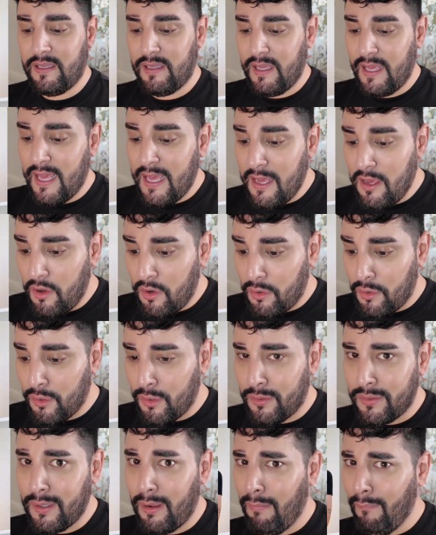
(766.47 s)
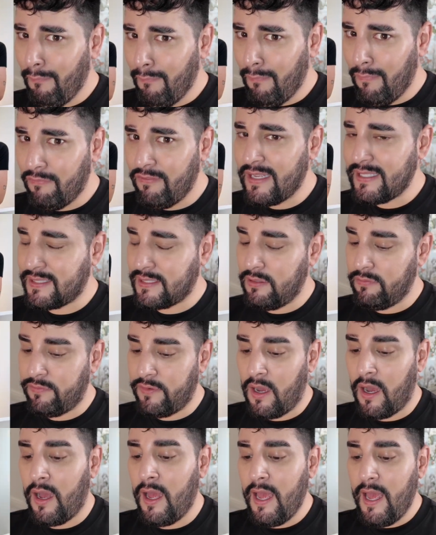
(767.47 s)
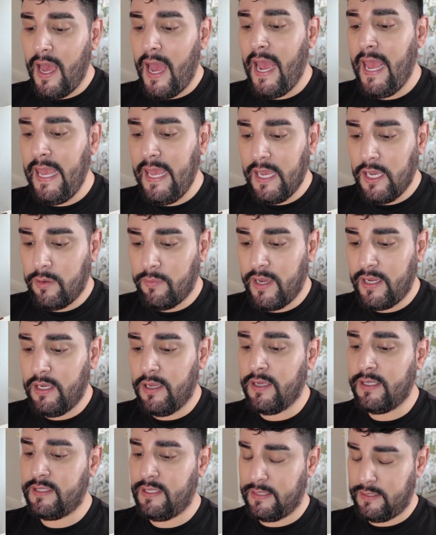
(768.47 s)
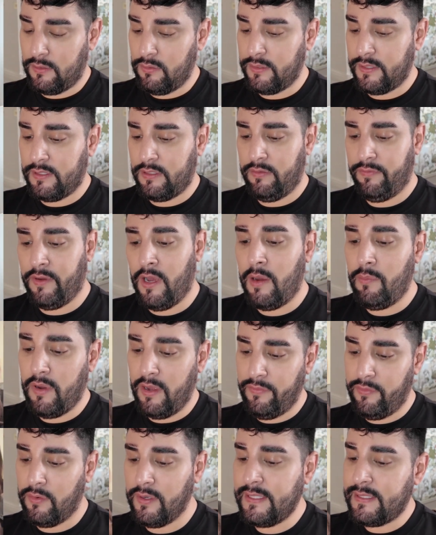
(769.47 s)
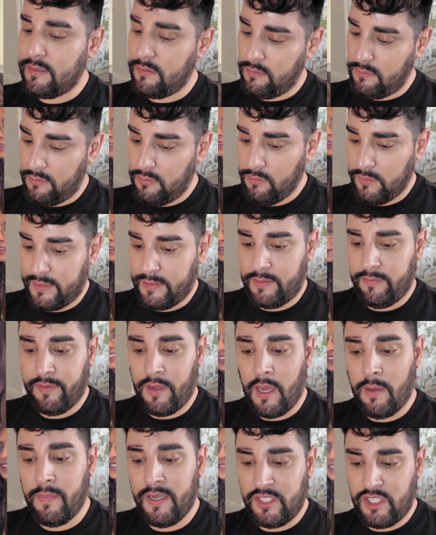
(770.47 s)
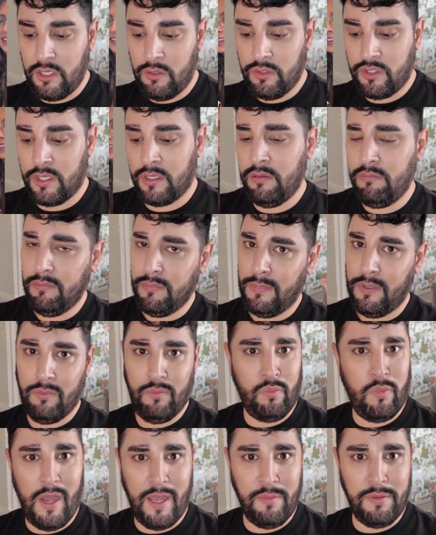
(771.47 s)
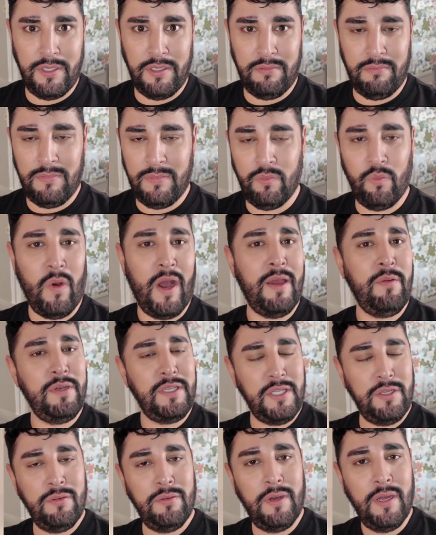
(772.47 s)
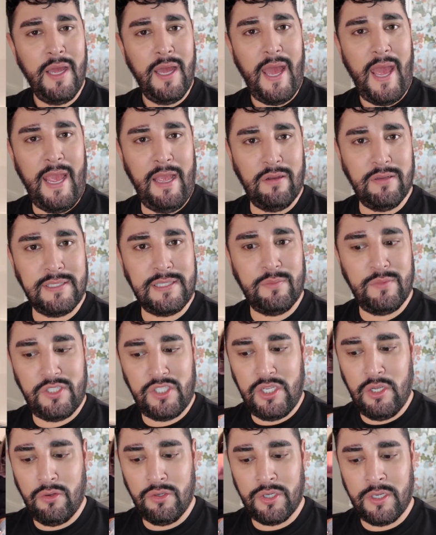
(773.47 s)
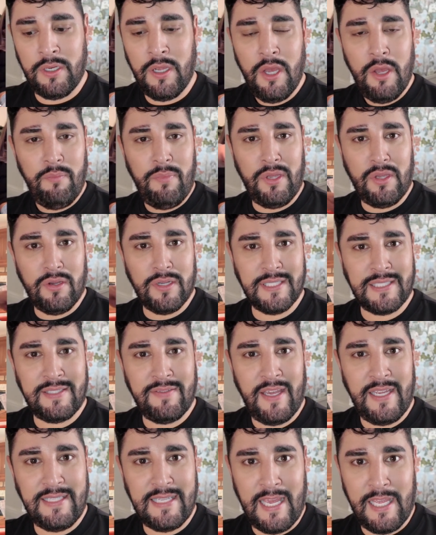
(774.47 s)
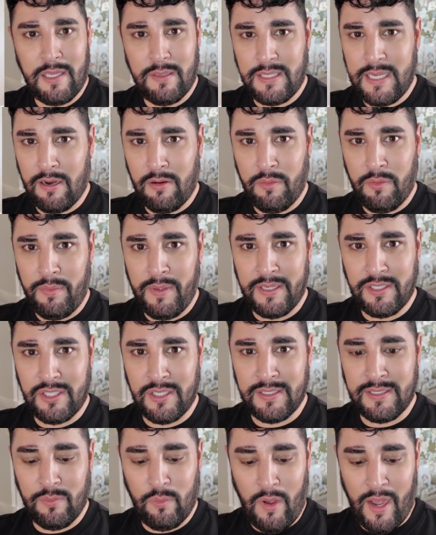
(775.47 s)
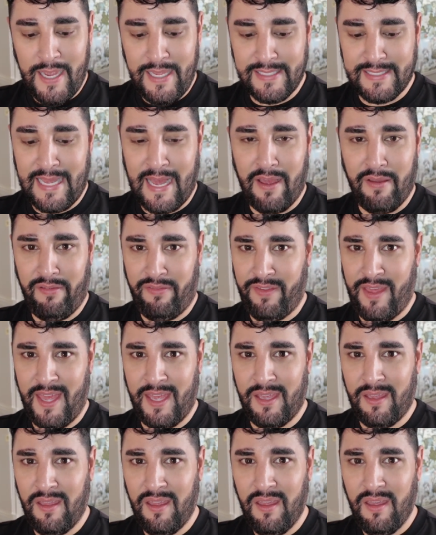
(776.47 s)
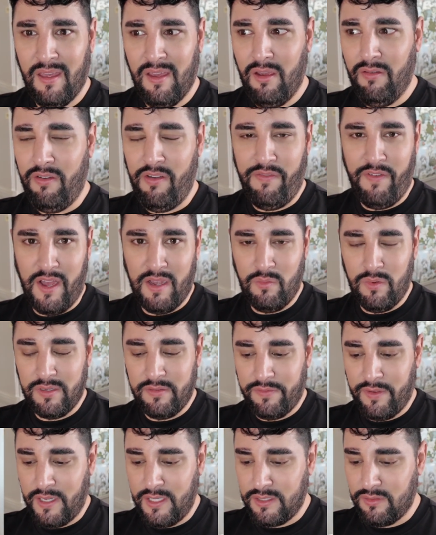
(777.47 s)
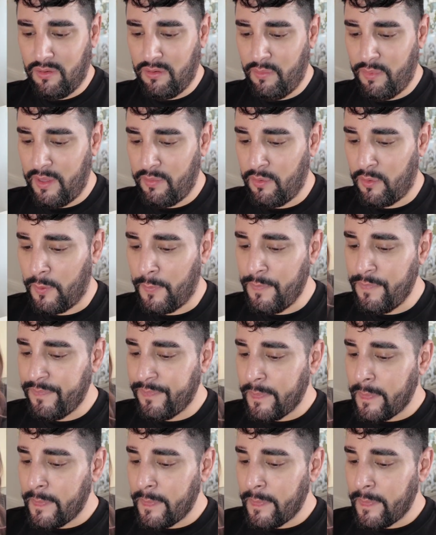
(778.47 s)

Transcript: killed, that's too far. Hating on my looks, that's also too far. My voice, also too far. My children, why would you hate on someone's children because they take terrible pictures? Why is that a thing? What the fuck is wrong with people?